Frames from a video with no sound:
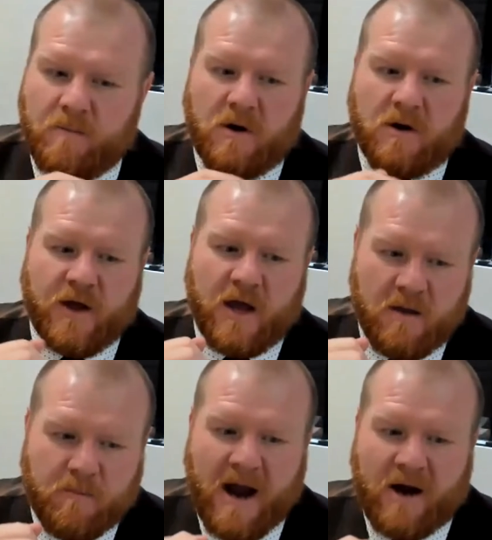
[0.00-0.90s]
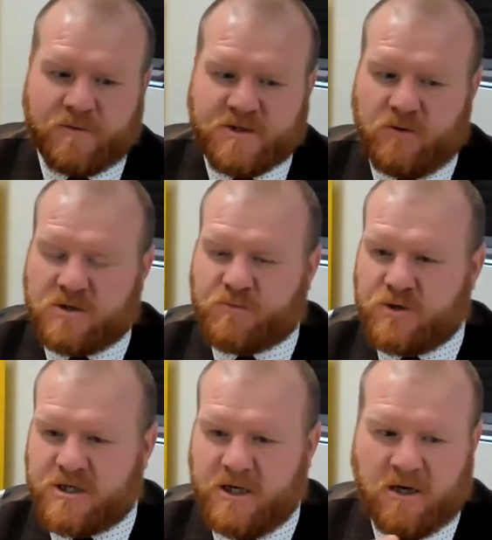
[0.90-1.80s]
Their bankruptcy was
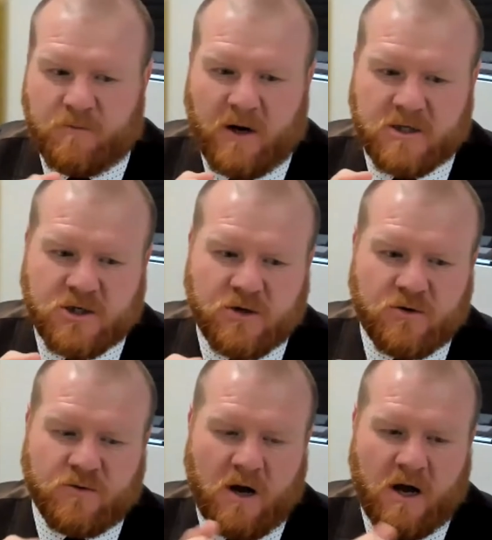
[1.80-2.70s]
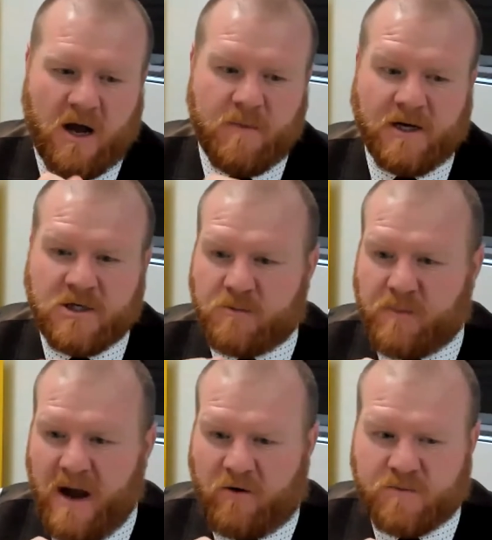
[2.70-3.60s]
preceded by two major
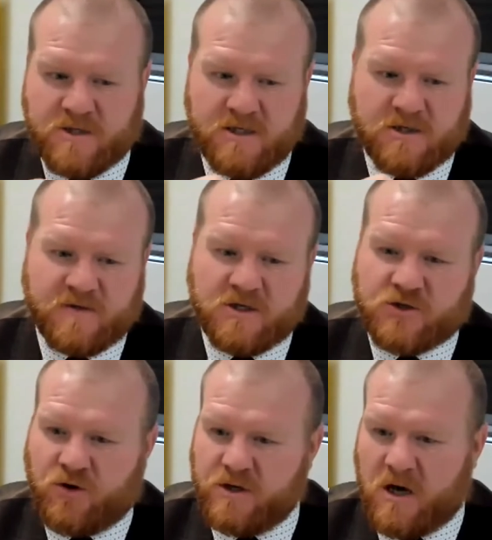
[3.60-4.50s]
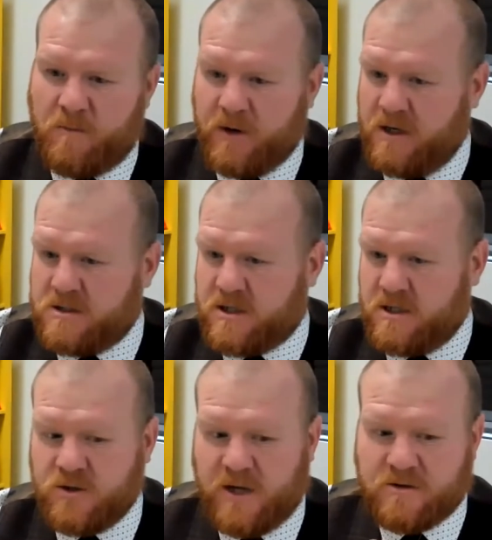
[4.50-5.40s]
bankruptcies of Detroit companies in
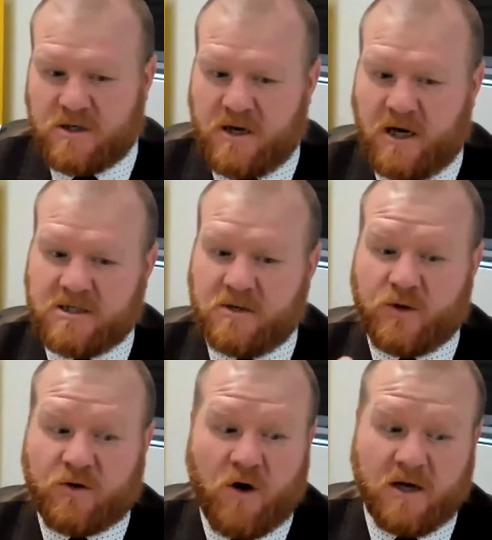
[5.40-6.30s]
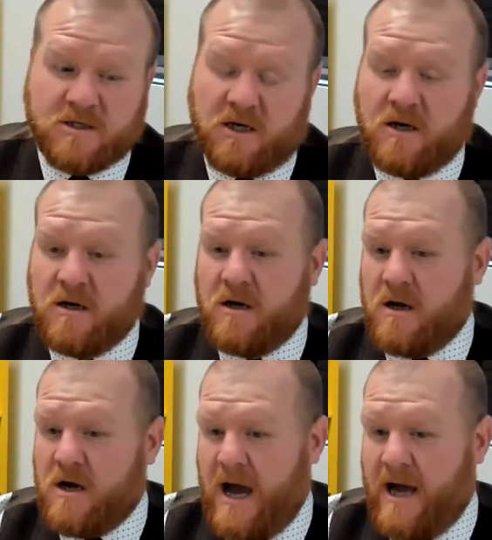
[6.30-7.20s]
2019 with Chrysler
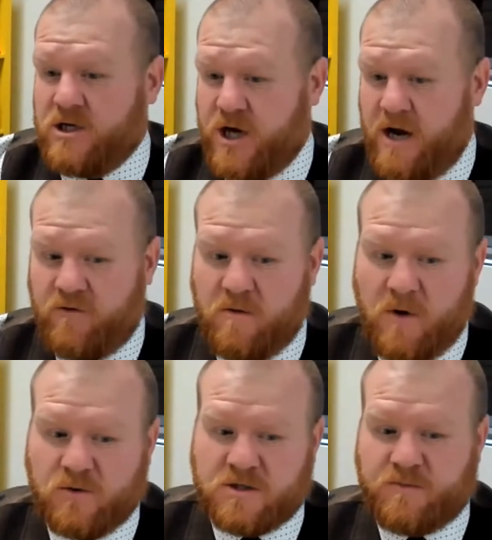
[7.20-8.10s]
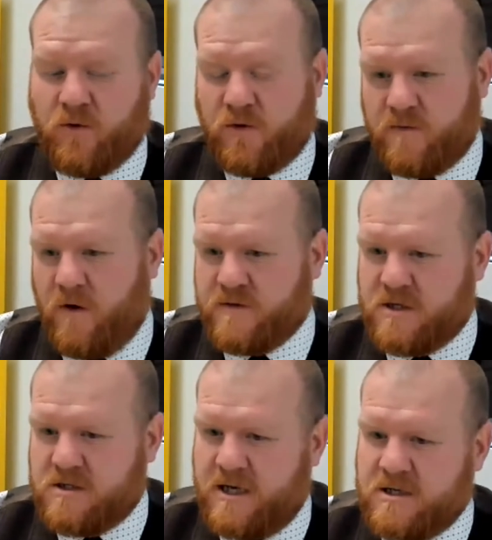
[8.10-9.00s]
and General Motors, both who've
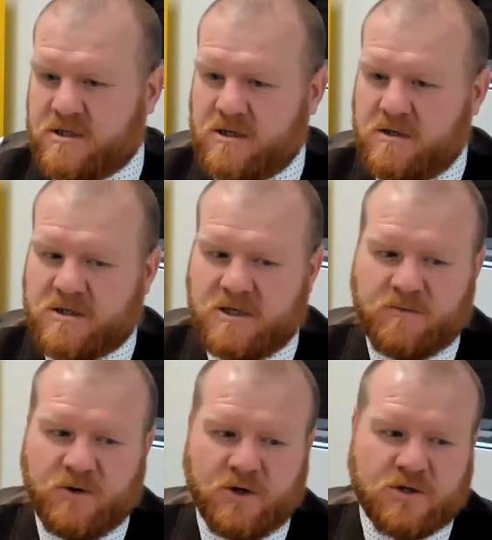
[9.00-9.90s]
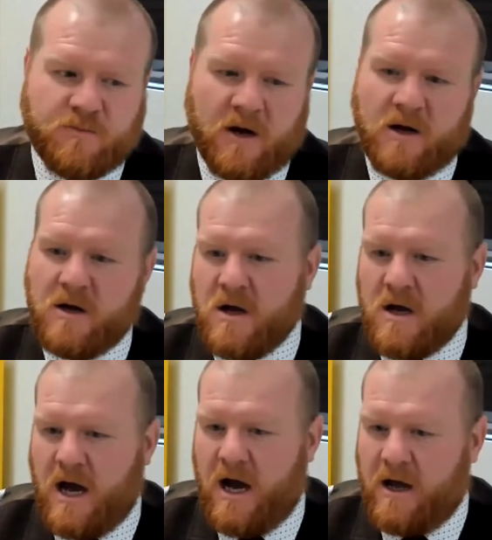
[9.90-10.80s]
obviously since emerged. But
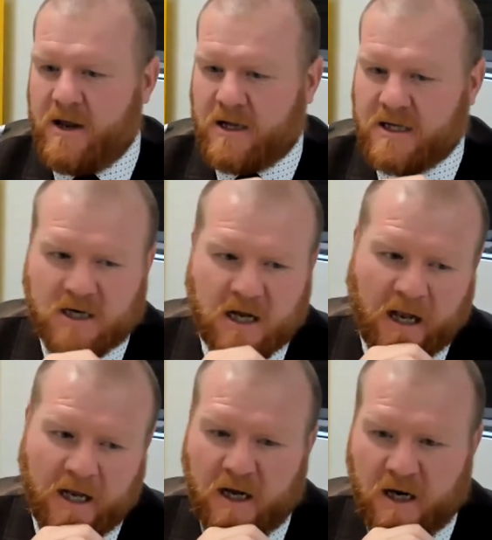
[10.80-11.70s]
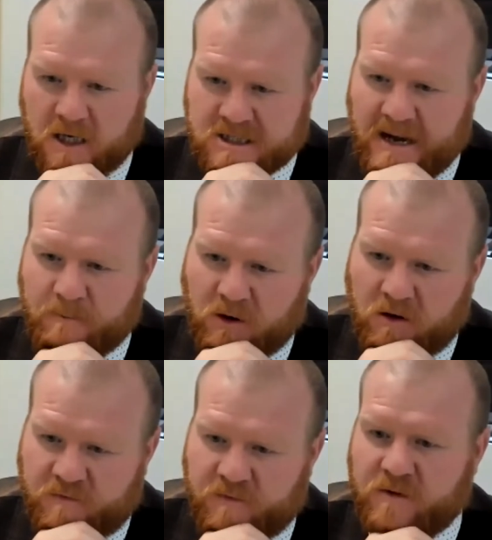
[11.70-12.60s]
I think that's a clear example
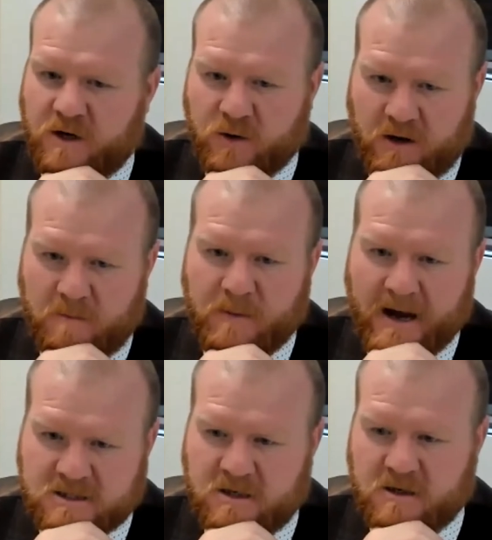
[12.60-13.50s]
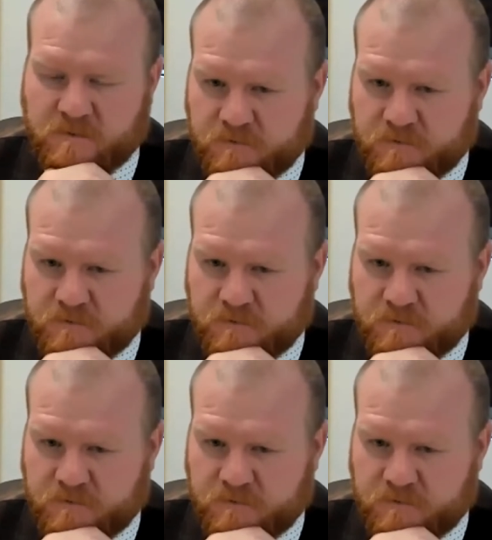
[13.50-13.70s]
of the impacts that